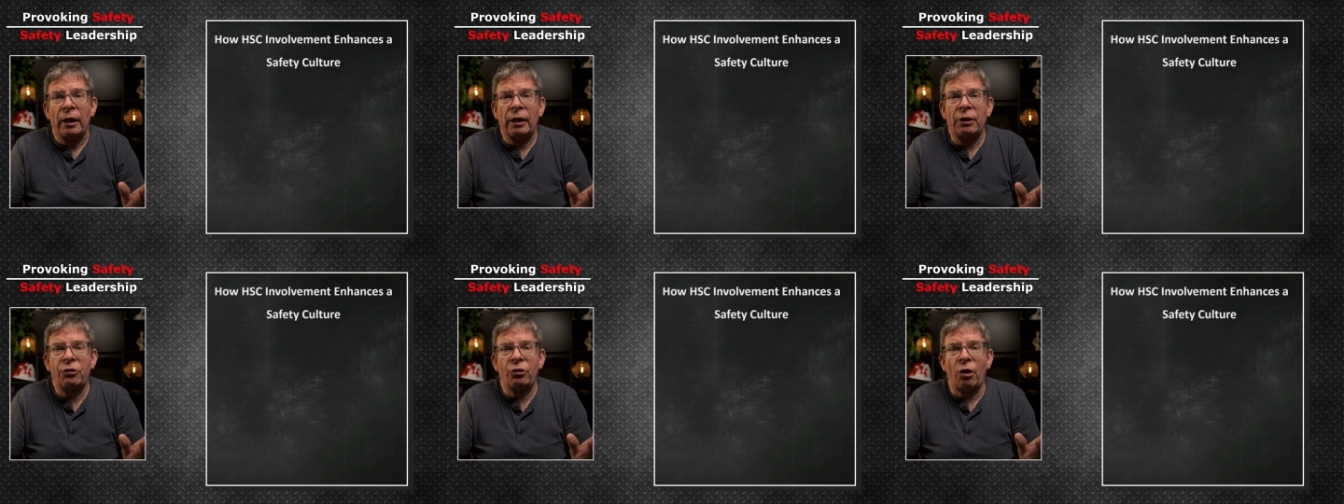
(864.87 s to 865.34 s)

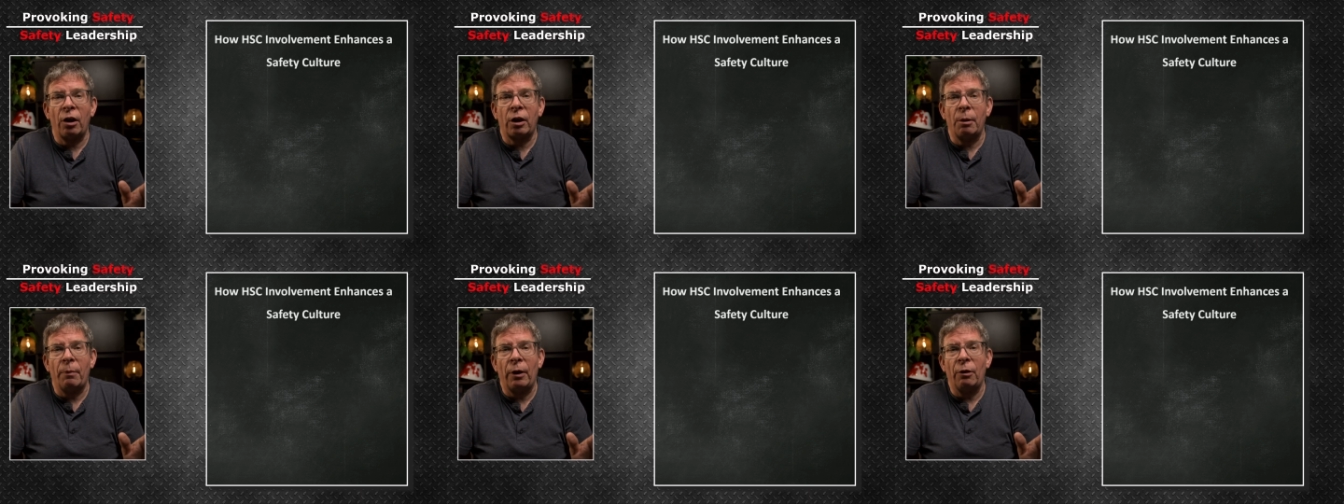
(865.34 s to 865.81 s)
Let's
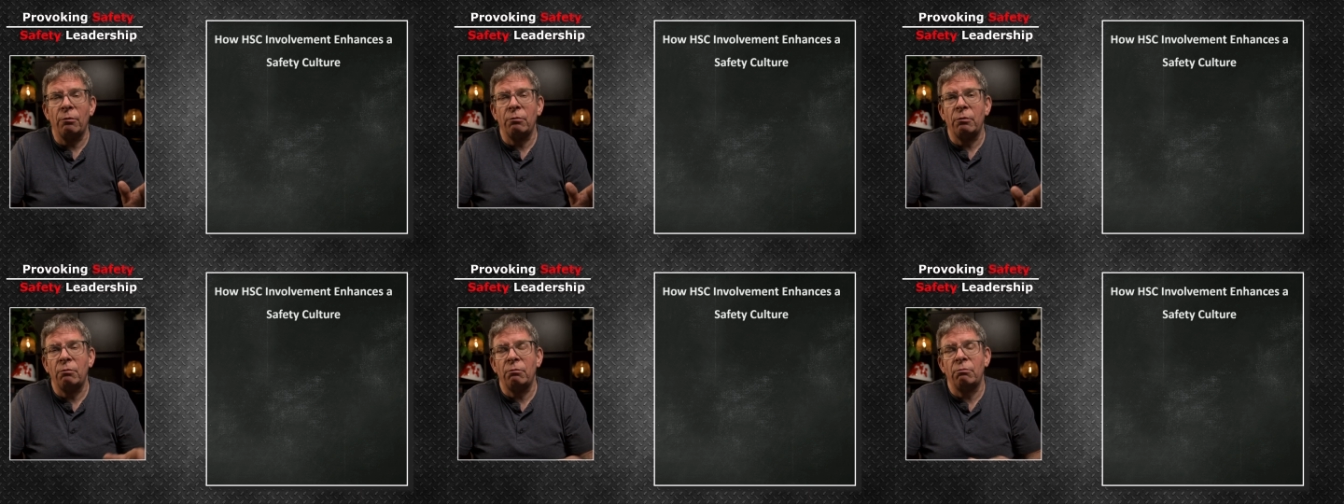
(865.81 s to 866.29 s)
talk about
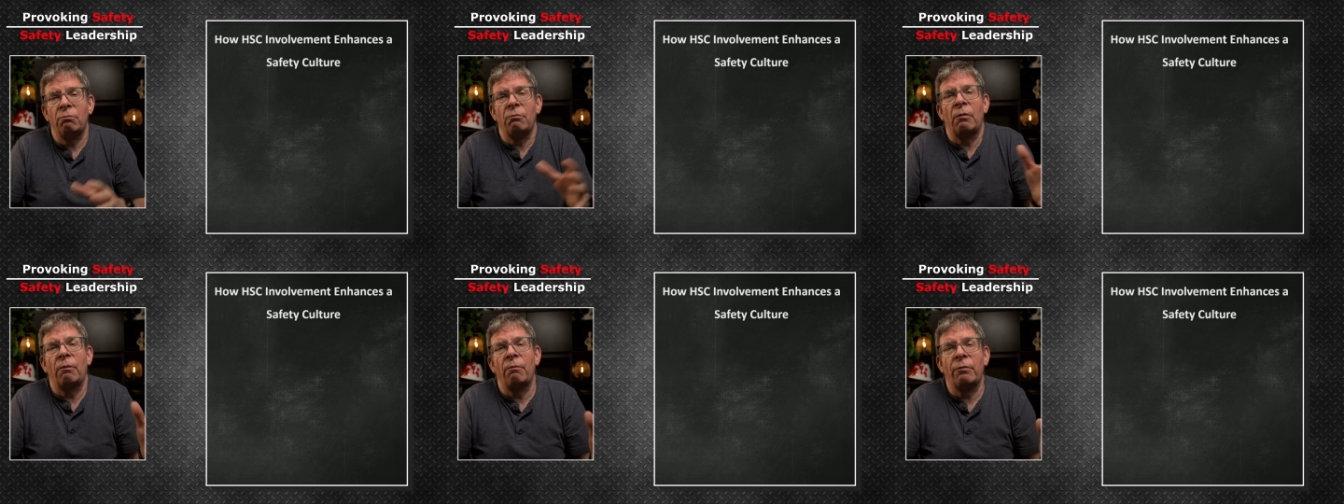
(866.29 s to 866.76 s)

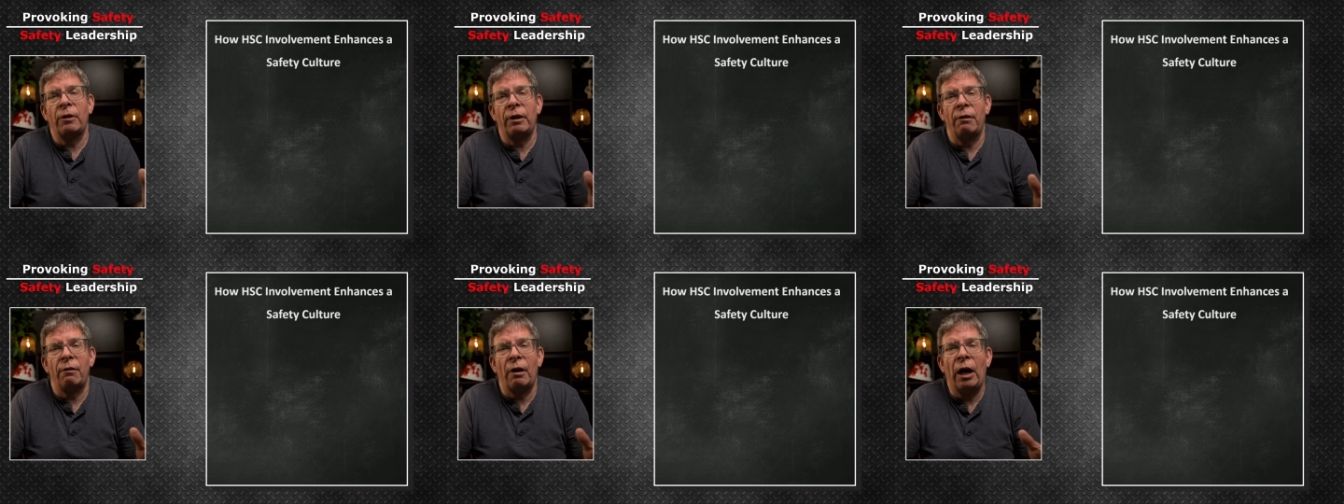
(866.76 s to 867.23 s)

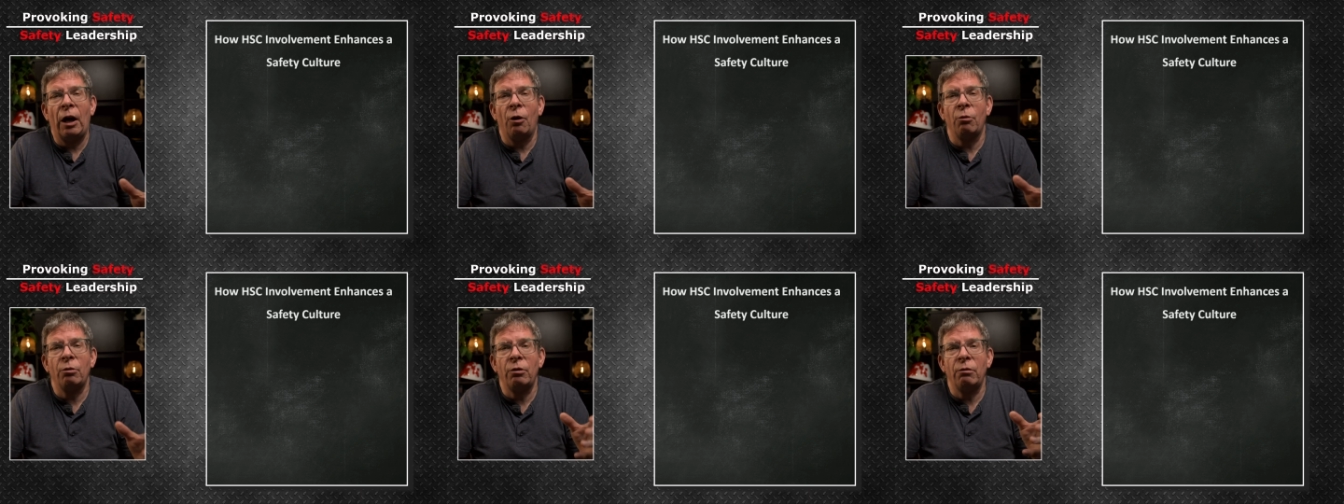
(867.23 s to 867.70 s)

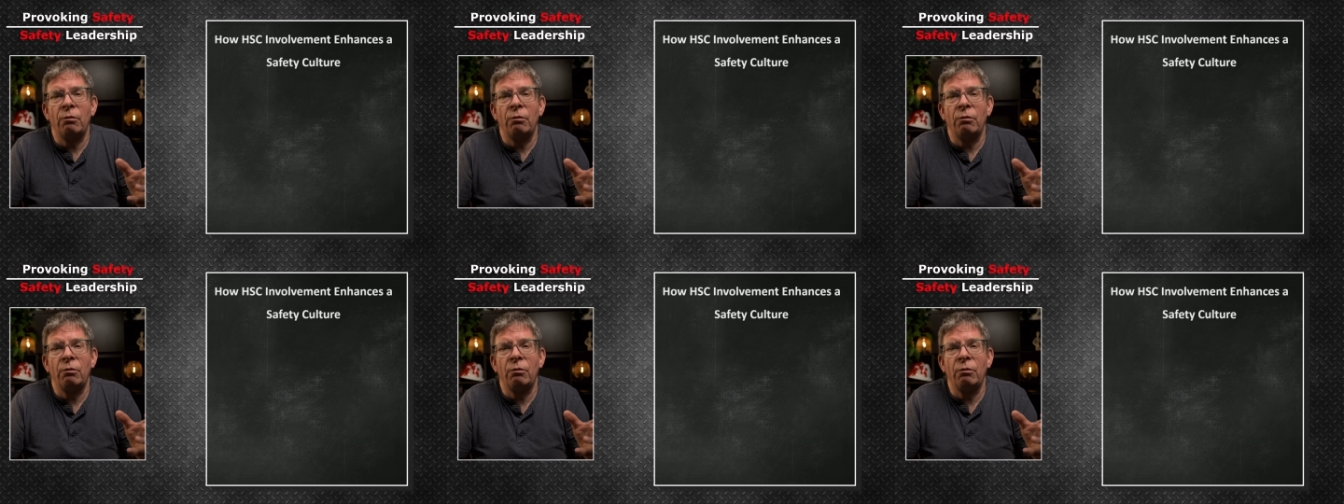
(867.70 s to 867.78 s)
how